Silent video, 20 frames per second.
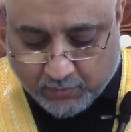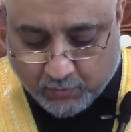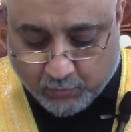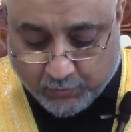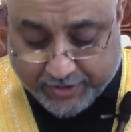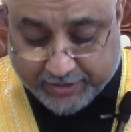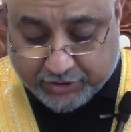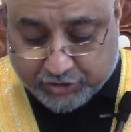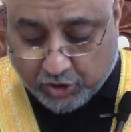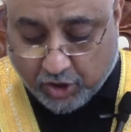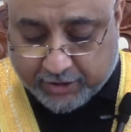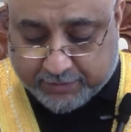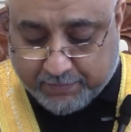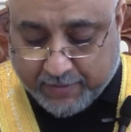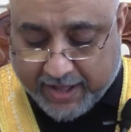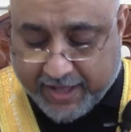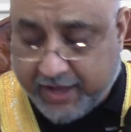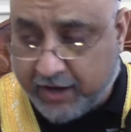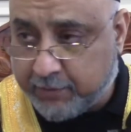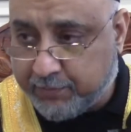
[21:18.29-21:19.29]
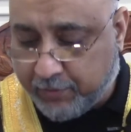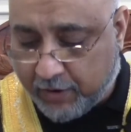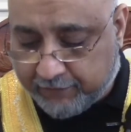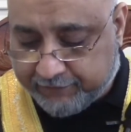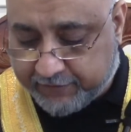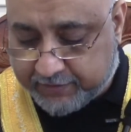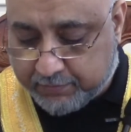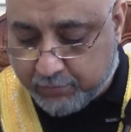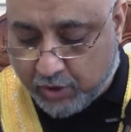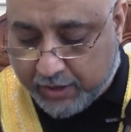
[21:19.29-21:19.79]
We are taught by our
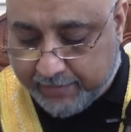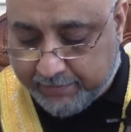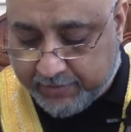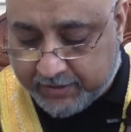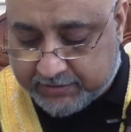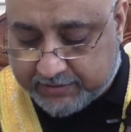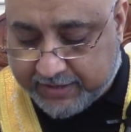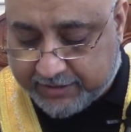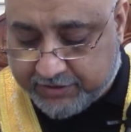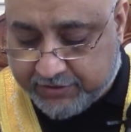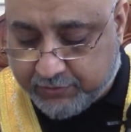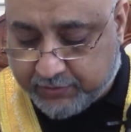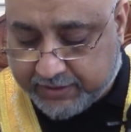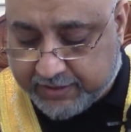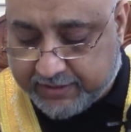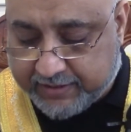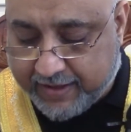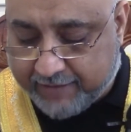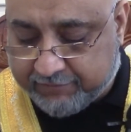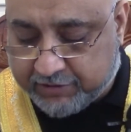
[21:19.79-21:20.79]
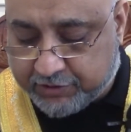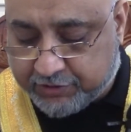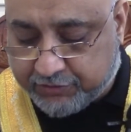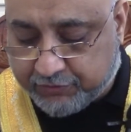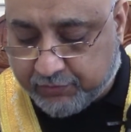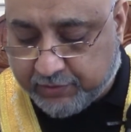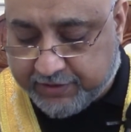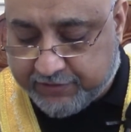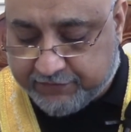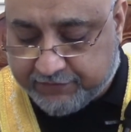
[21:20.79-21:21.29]
Prophet Muhammad that you can never
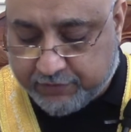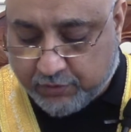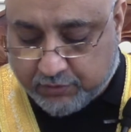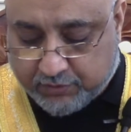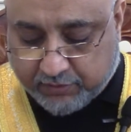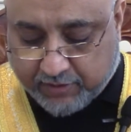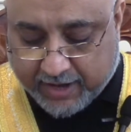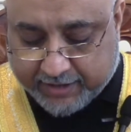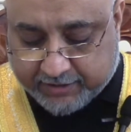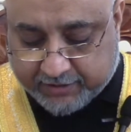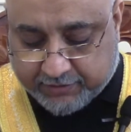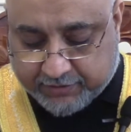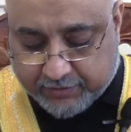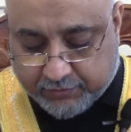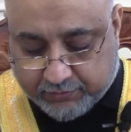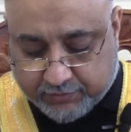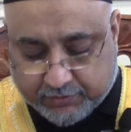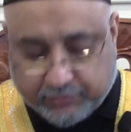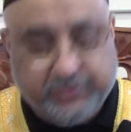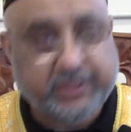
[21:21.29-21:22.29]
truly show gratitude